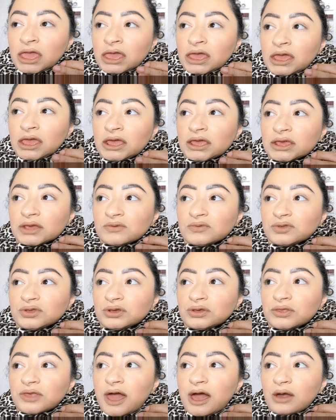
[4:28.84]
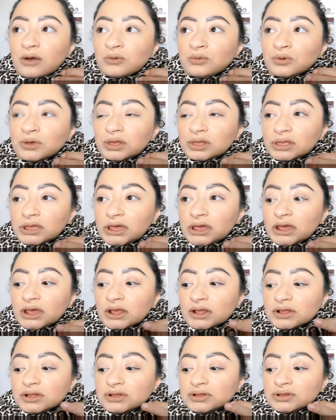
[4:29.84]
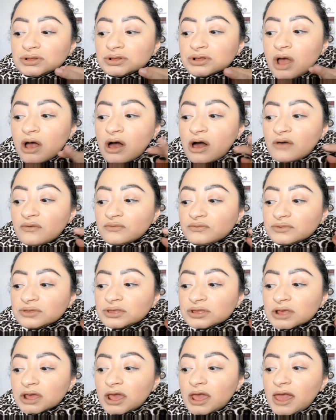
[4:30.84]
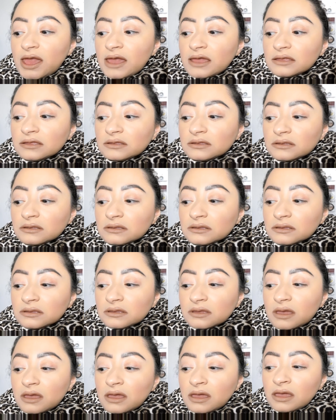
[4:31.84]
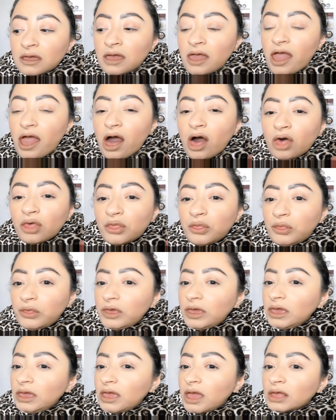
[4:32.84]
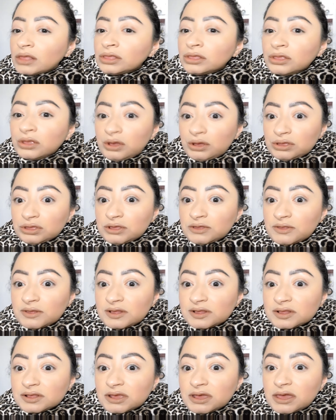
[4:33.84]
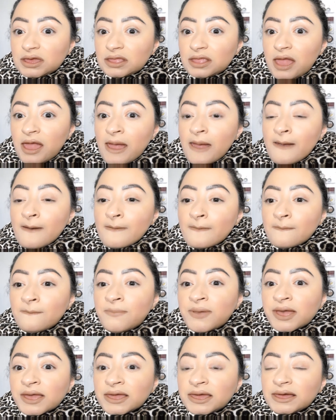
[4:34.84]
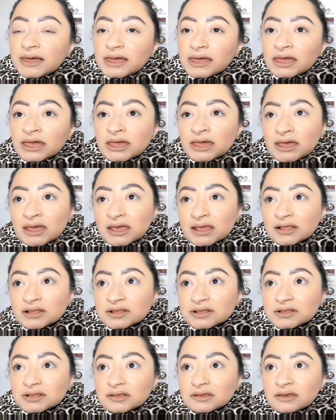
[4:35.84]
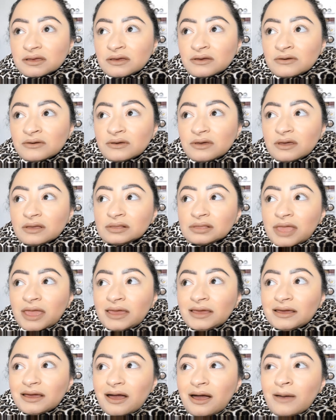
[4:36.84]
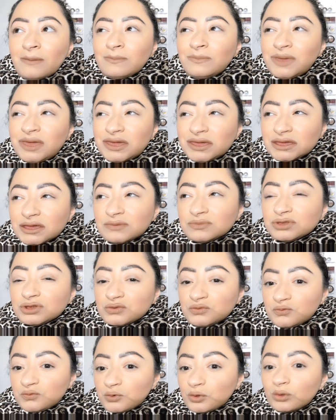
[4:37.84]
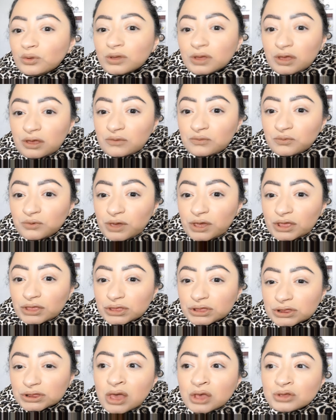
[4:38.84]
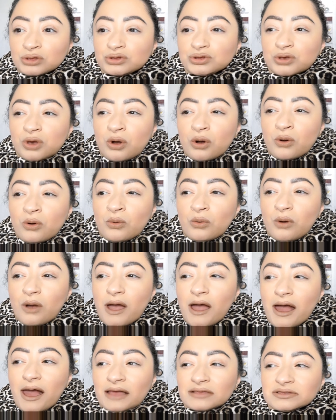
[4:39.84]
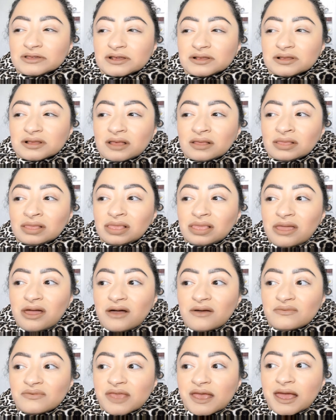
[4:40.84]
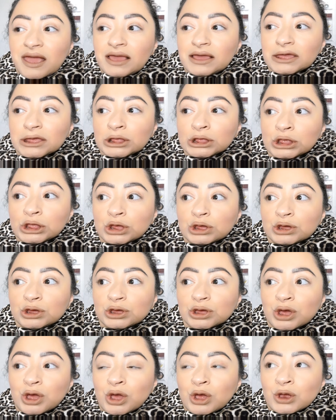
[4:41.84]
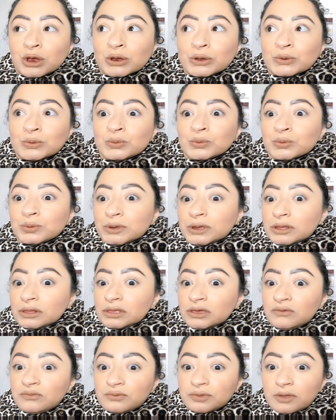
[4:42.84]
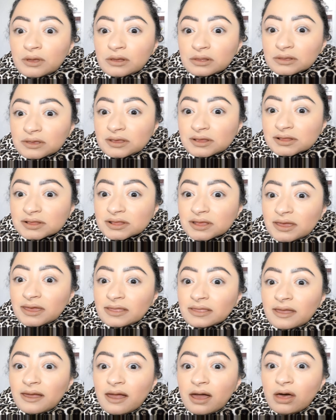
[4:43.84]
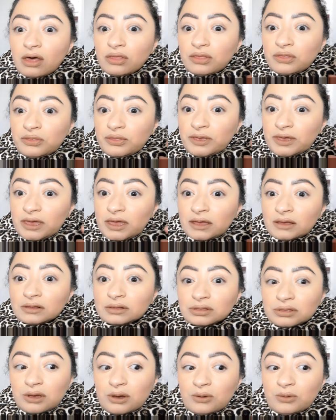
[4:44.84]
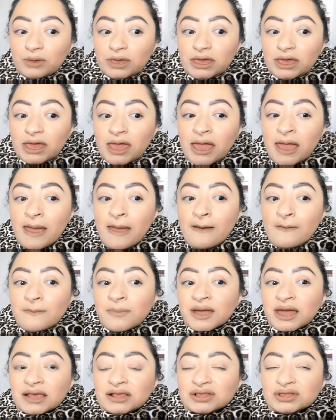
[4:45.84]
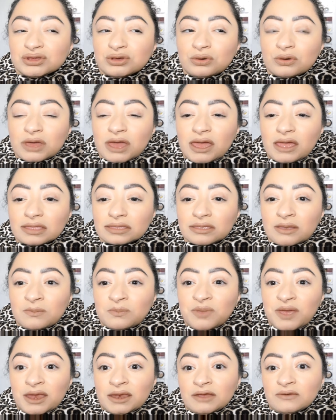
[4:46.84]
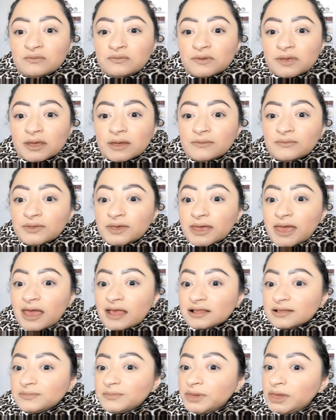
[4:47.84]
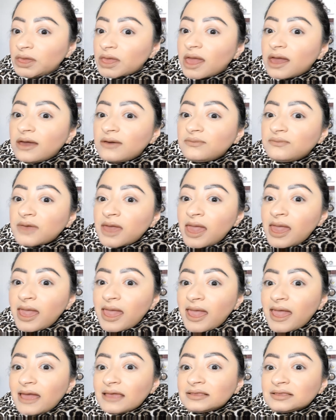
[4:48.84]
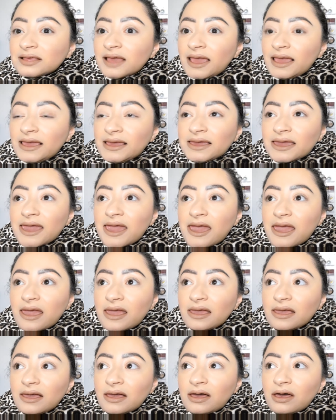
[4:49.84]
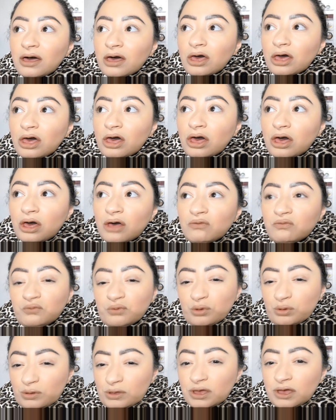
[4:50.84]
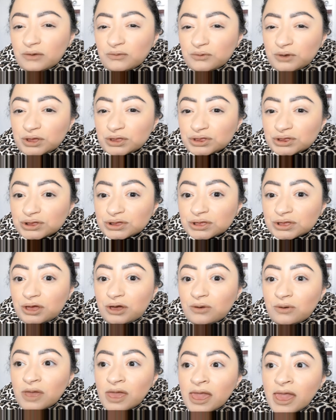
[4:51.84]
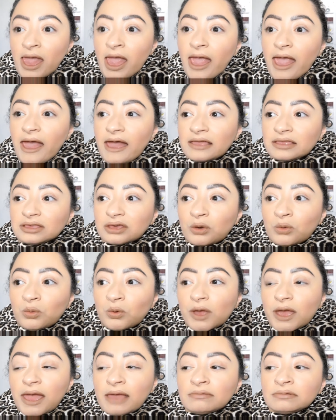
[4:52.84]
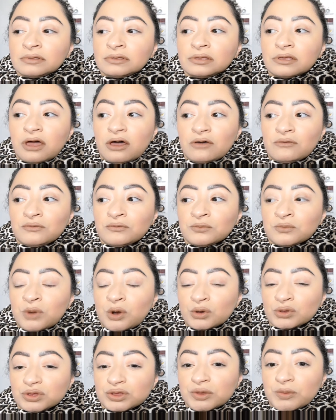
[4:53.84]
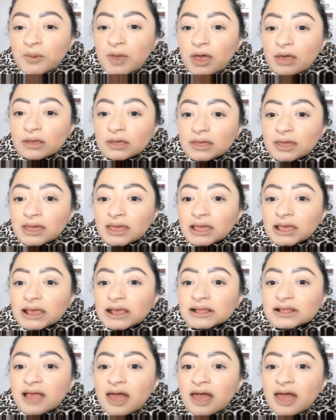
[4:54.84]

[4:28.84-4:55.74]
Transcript: It gives you that really soft and healthy look to the skin, but it is like a medium to full coverage. So I just love that I can look really flawless and healthy and glowy, but I still get the benefit of the SPF, and I get a full coverage, And what I love most about it is